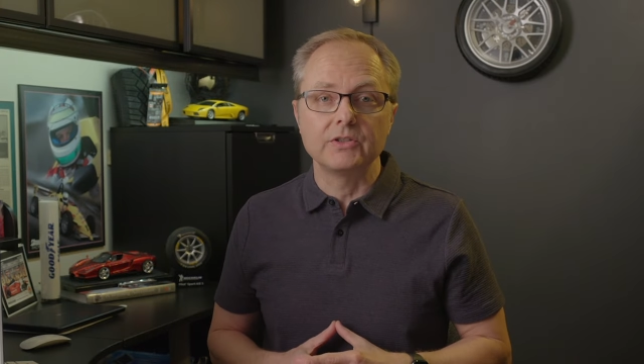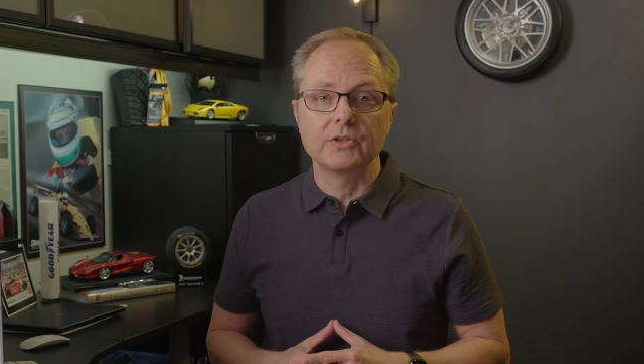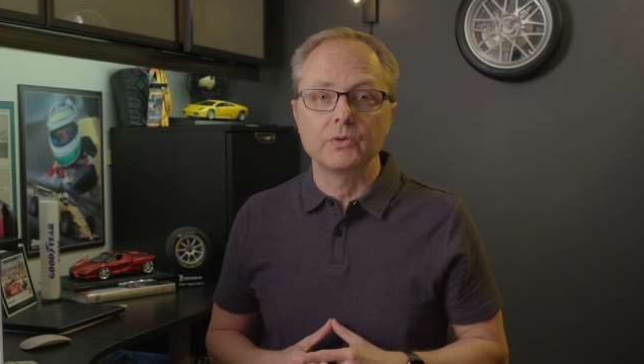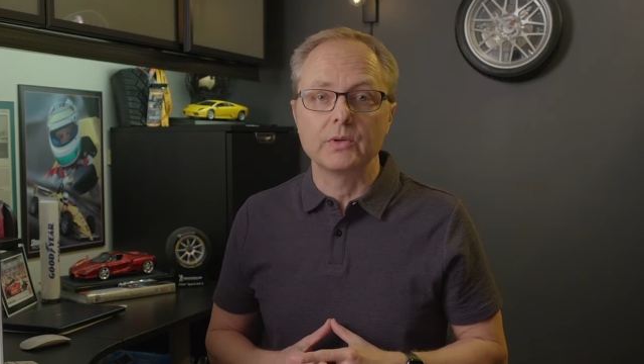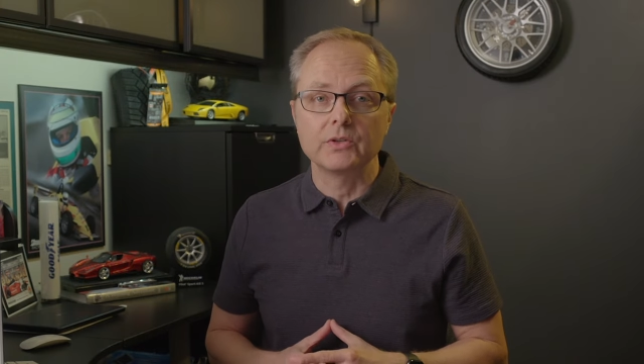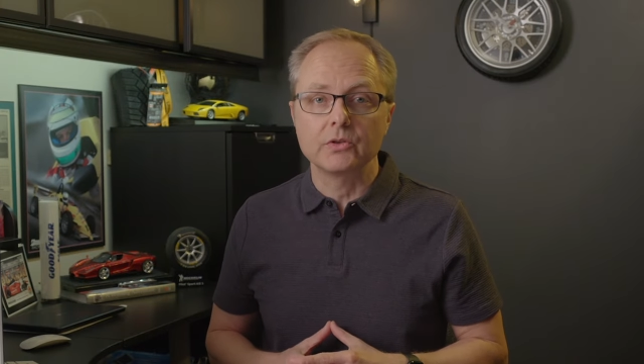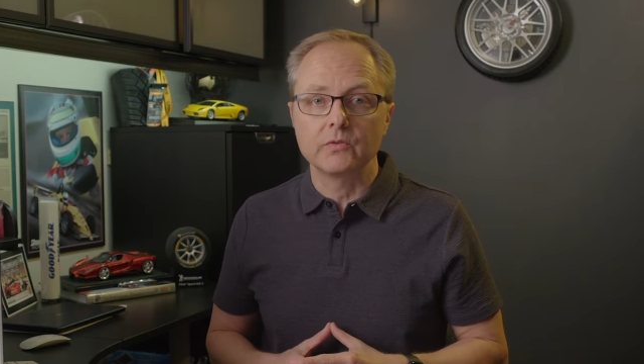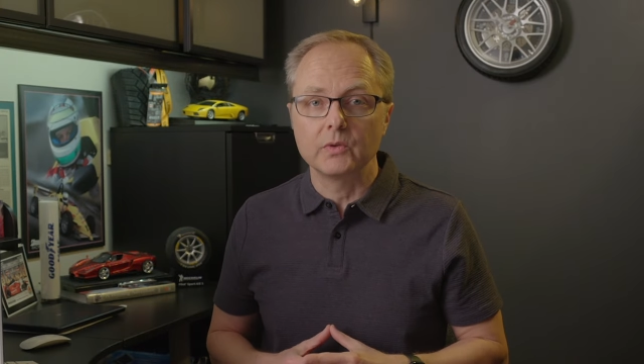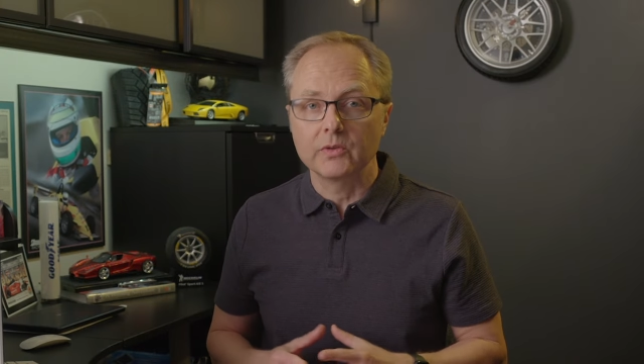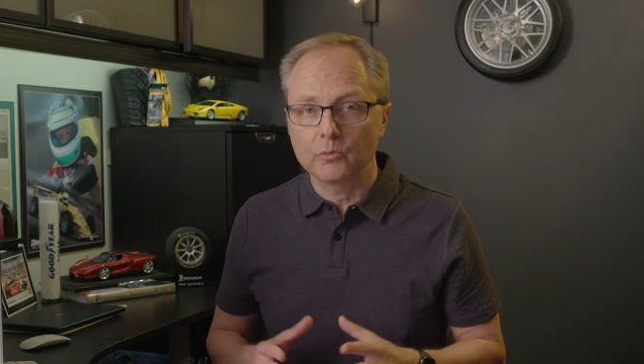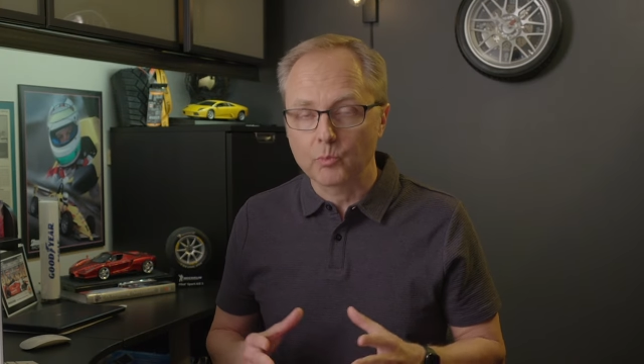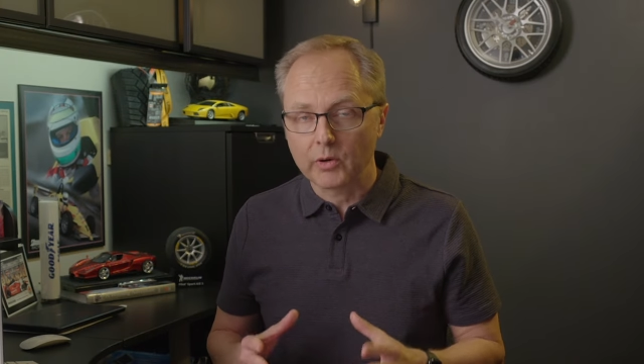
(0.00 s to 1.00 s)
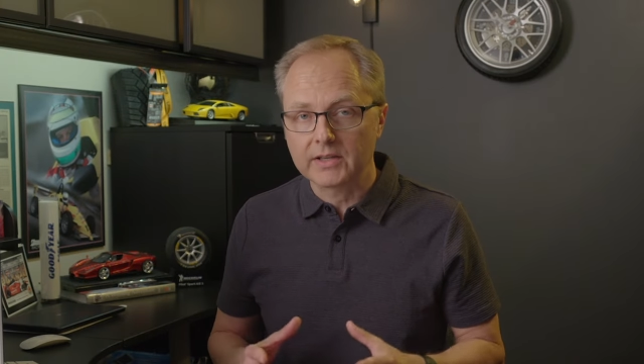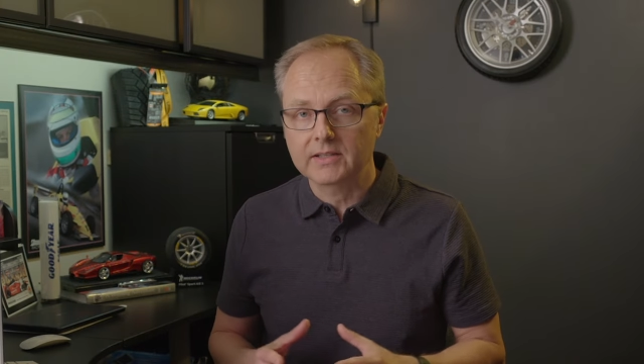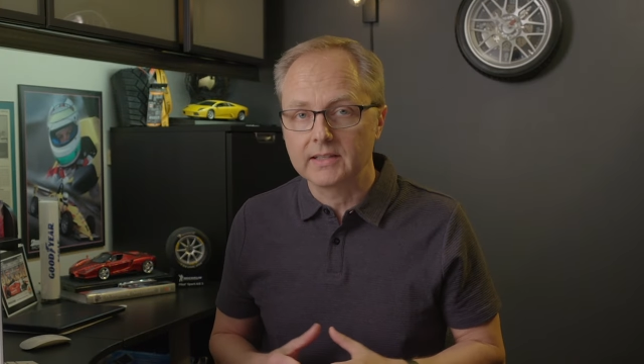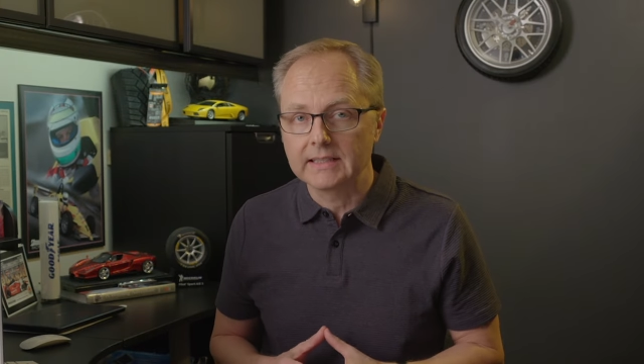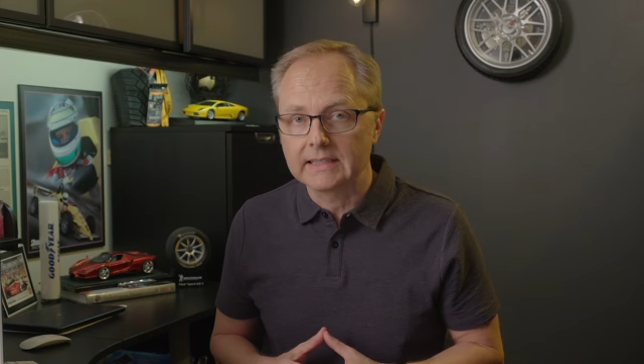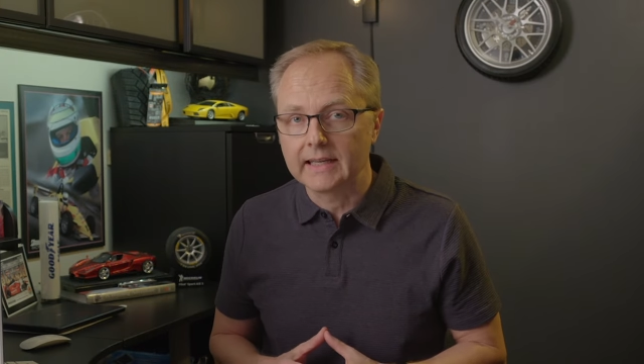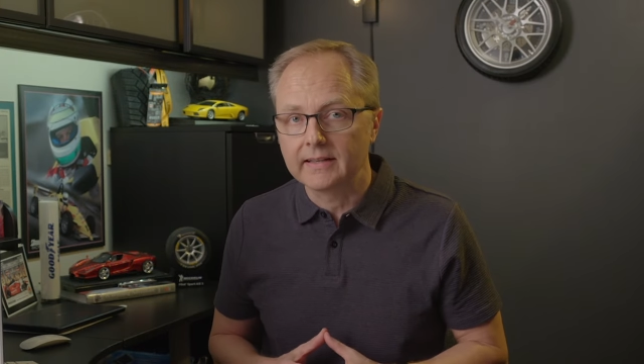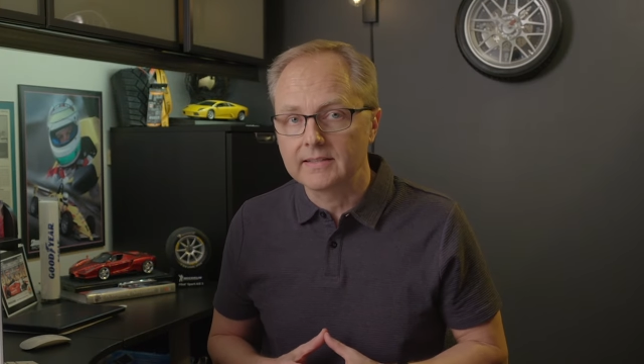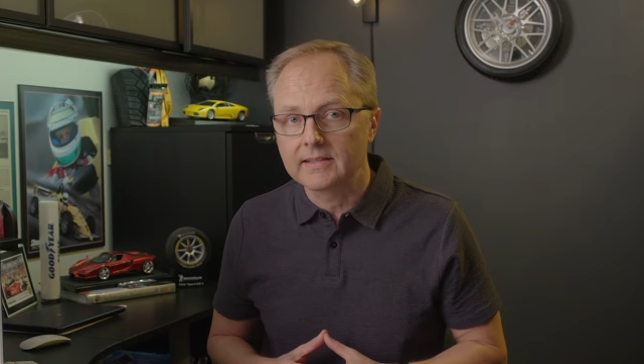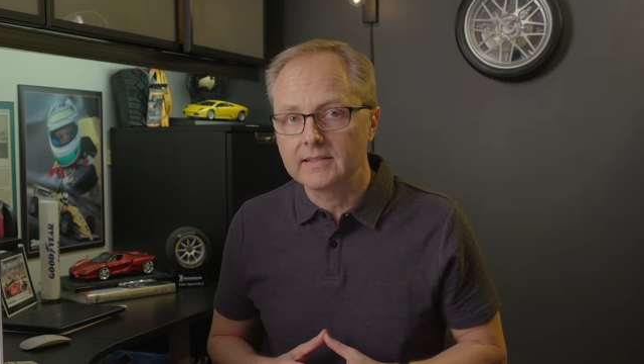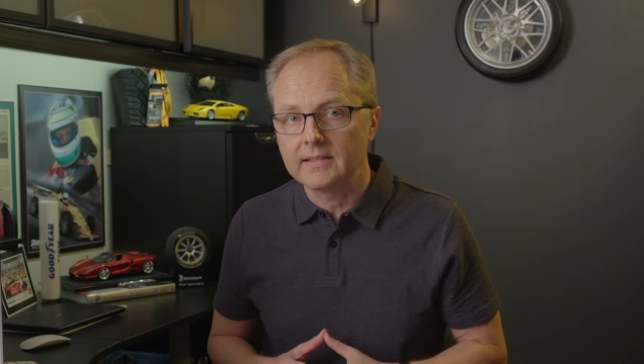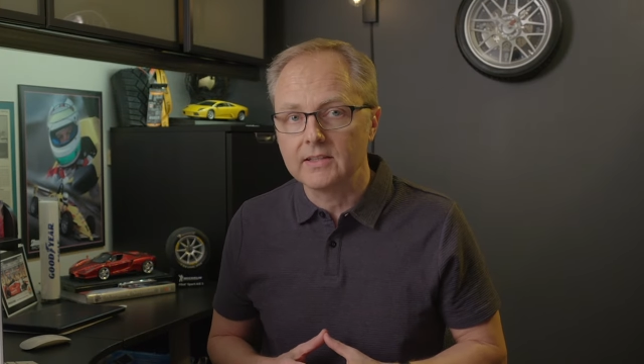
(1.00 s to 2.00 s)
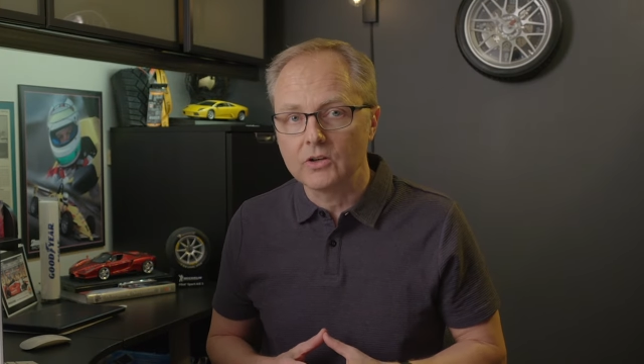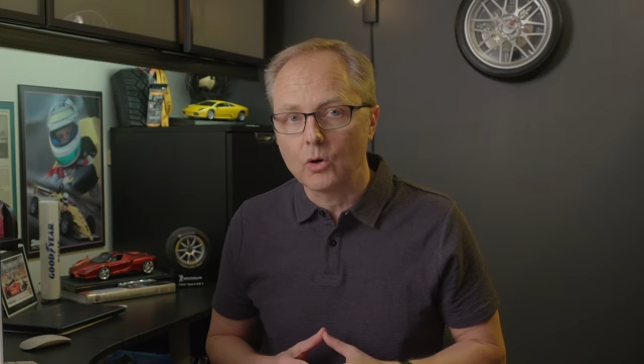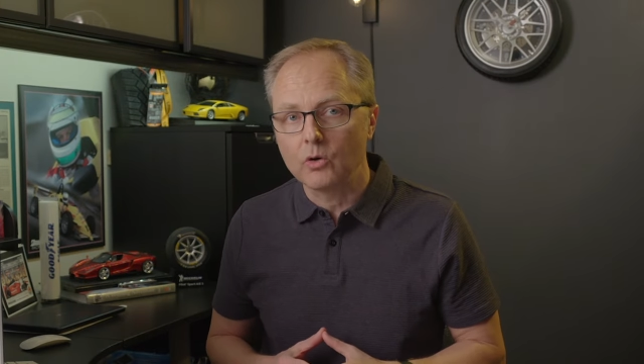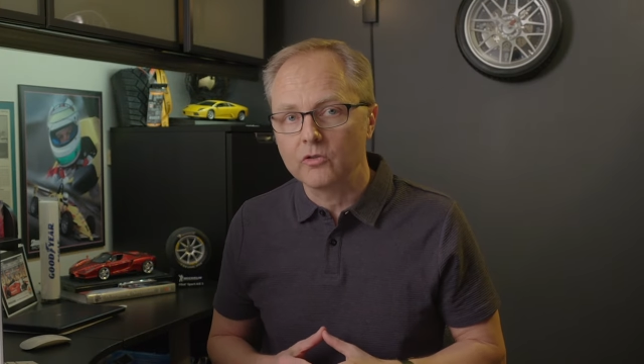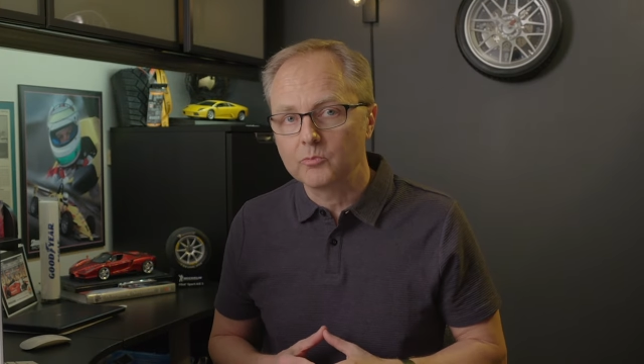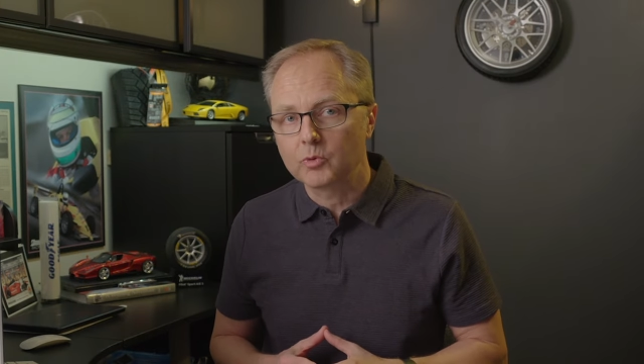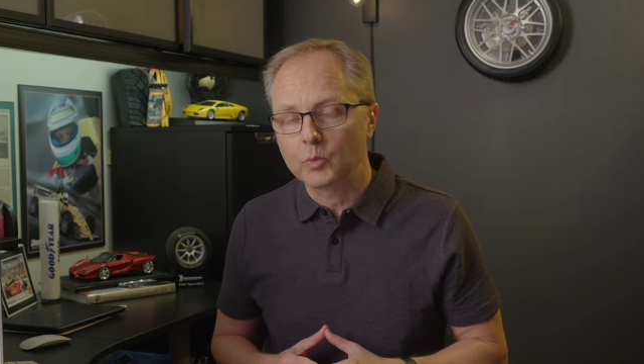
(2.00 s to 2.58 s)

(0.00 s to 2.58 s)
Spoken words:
to interview the president and CEO of